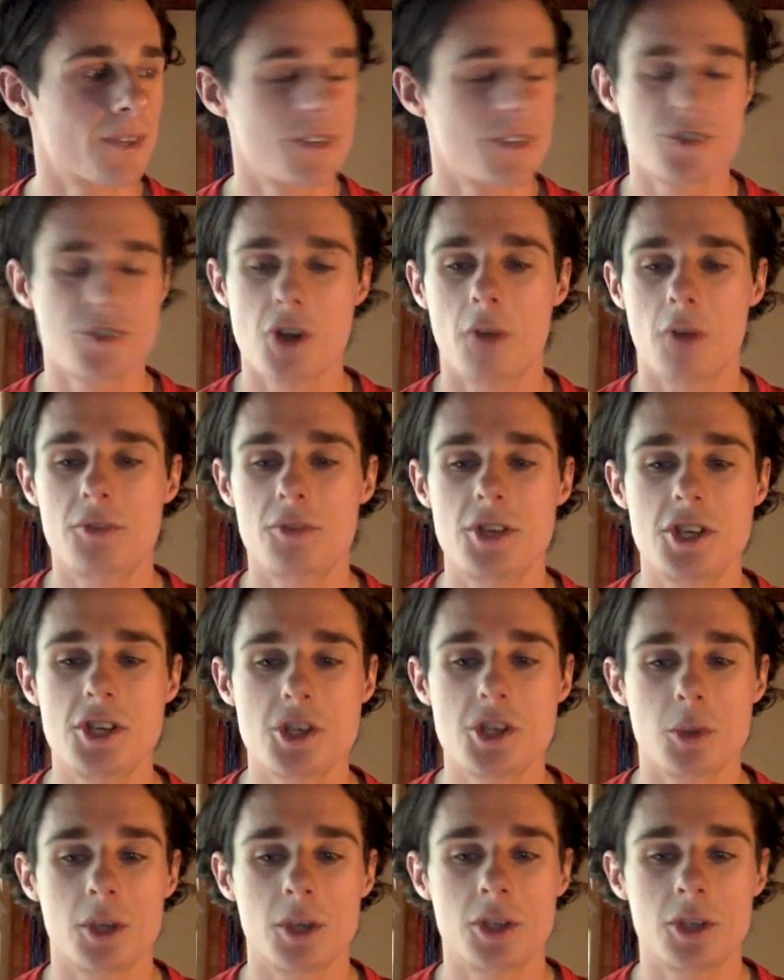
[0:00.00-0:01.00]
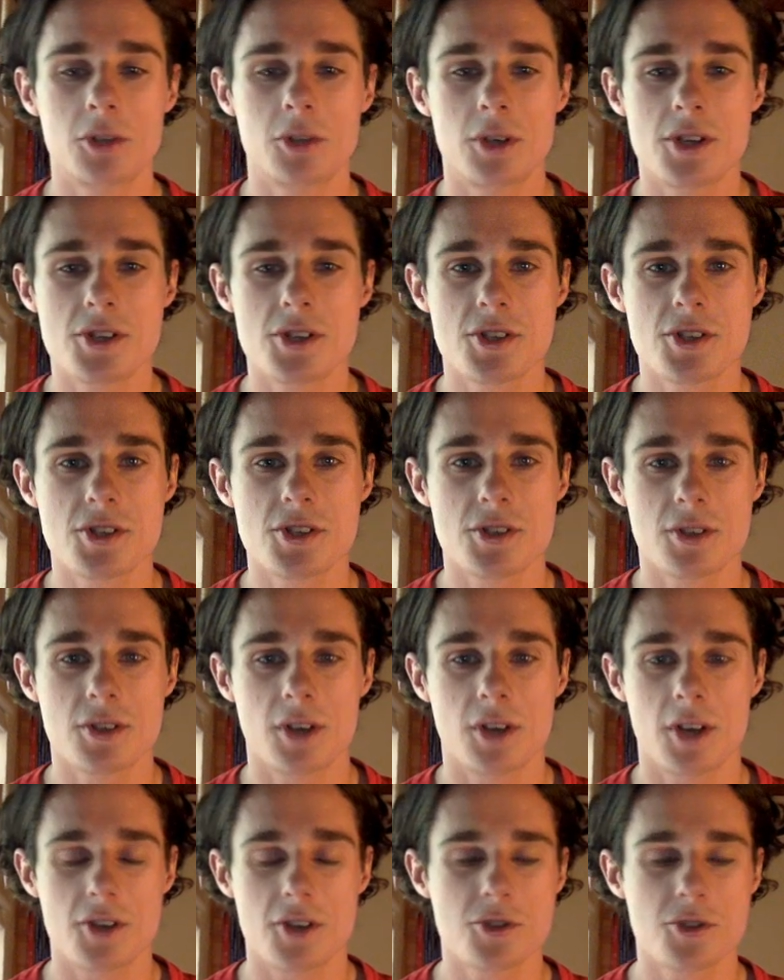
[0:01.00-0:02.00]
Soft tissue injuries
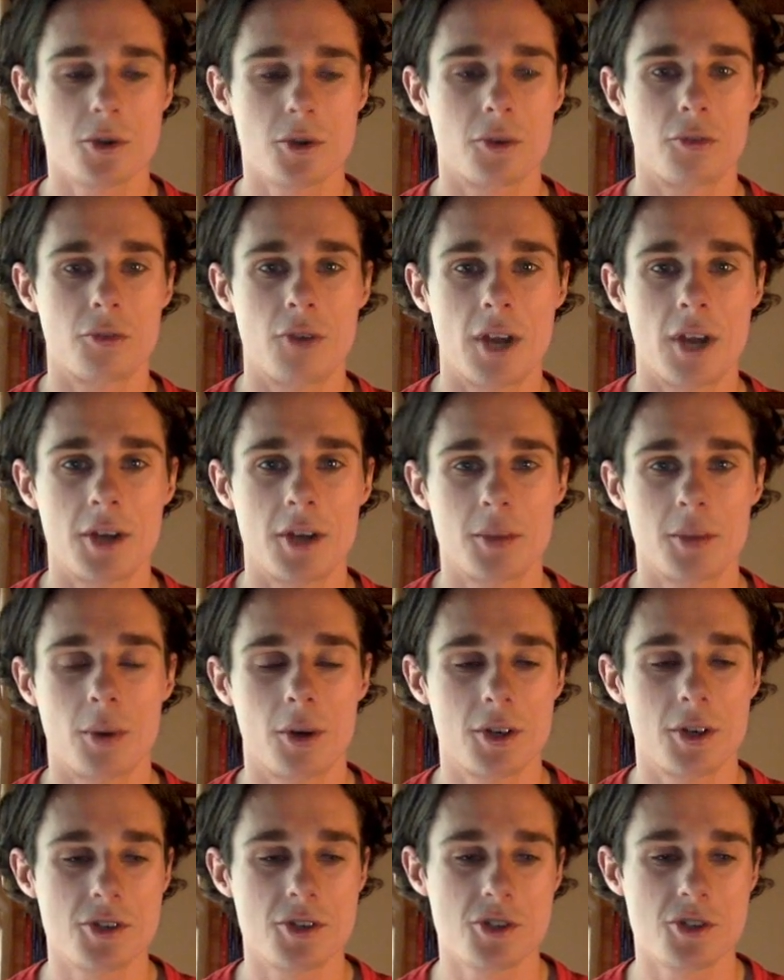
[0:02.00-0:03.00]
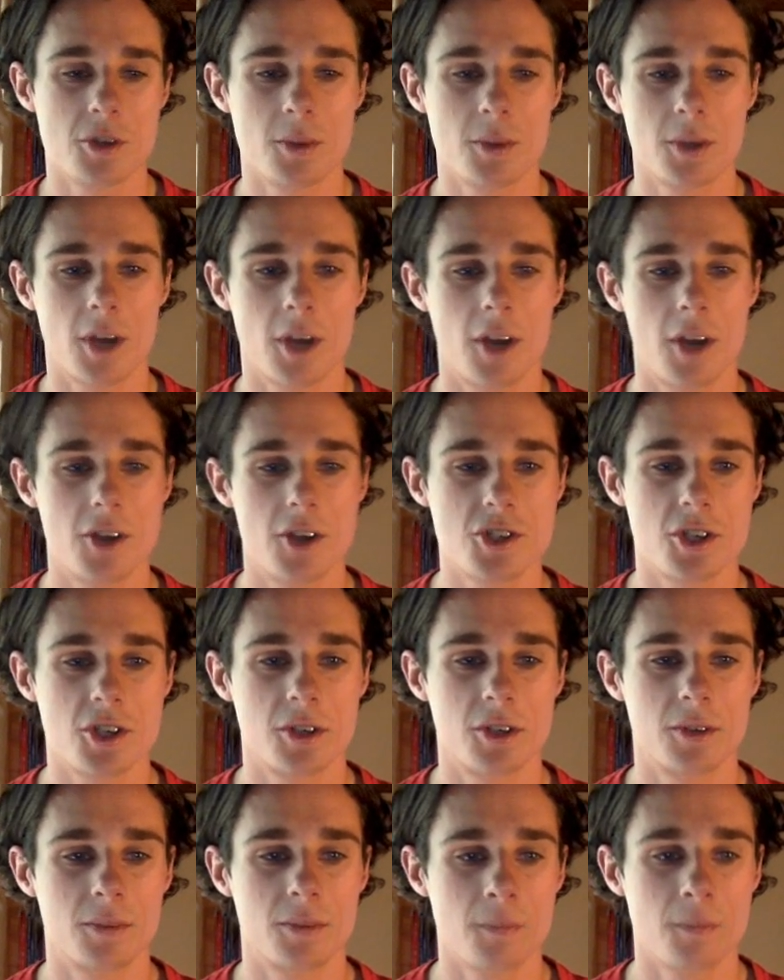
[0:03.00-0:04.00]
are sort of frowned upon in Supercoach,
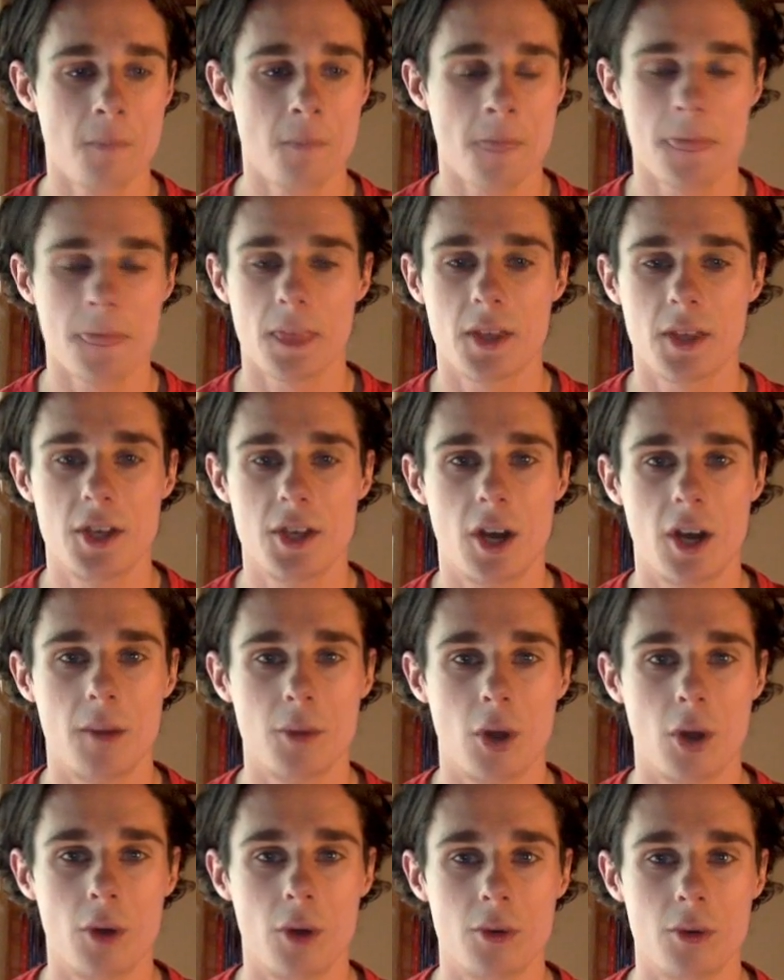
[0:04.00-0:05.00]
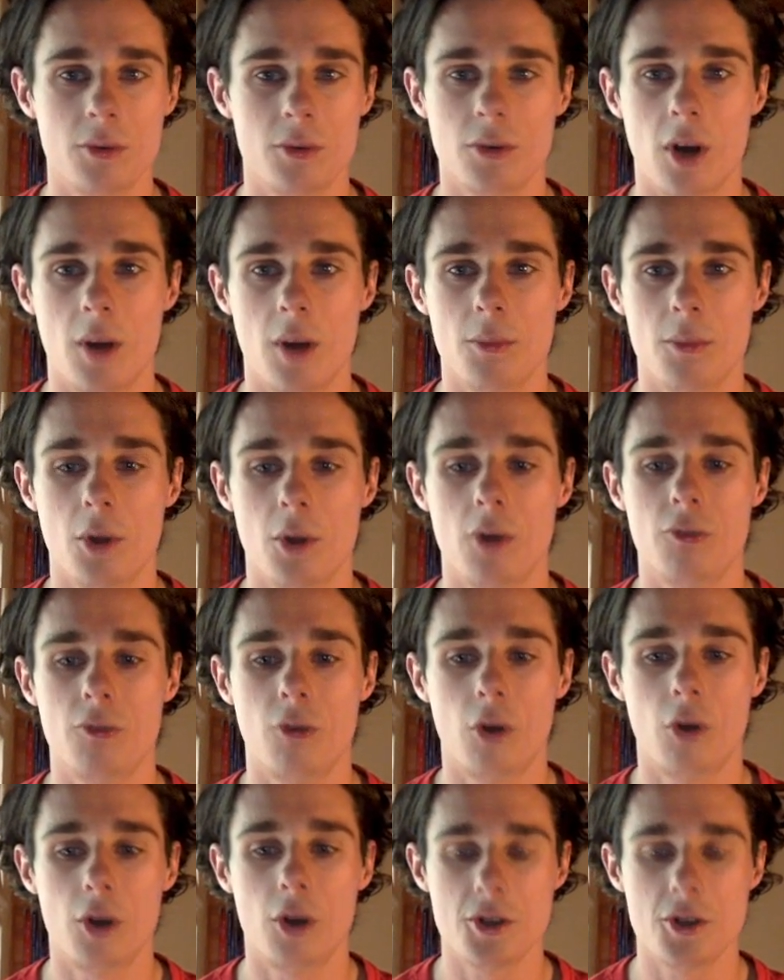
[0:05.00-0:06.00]
and I'm not
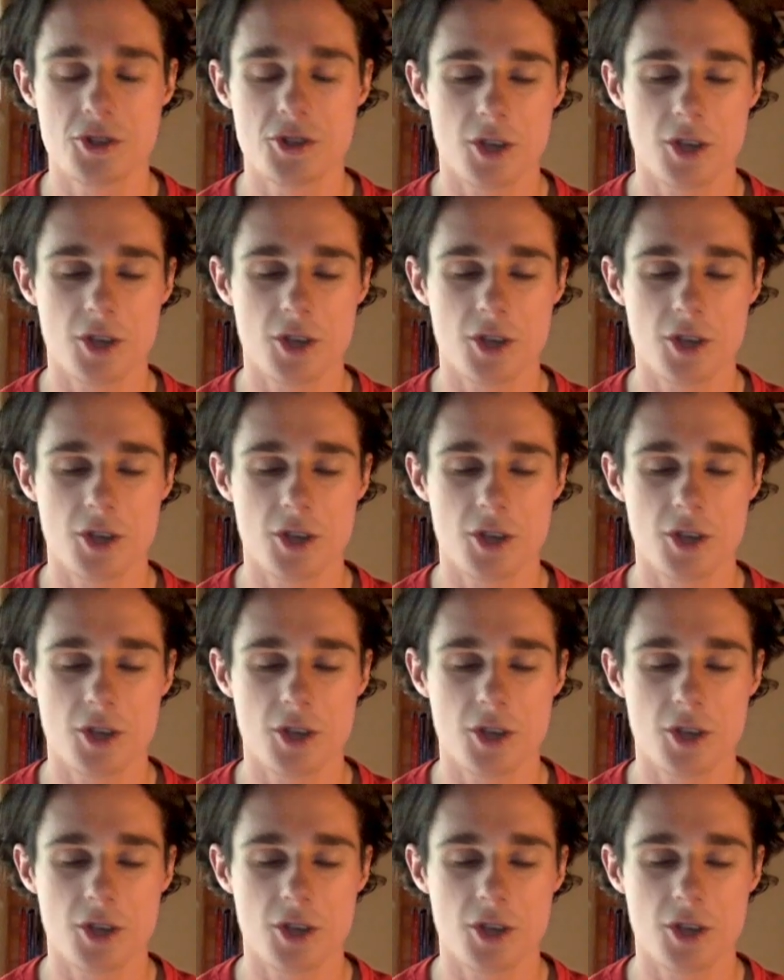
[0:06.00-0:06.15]
for it.